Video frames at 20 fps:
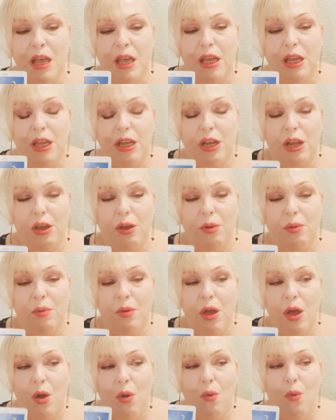you know,
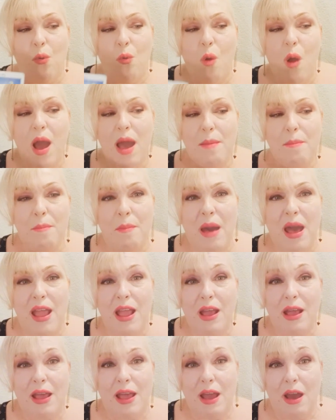what
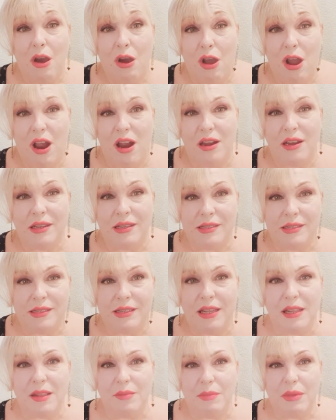my heart is
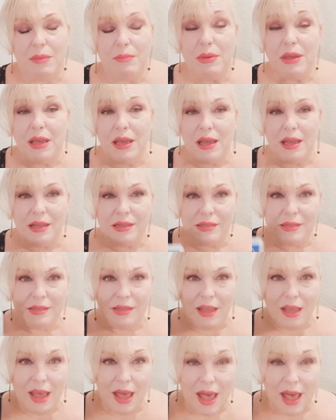telling me because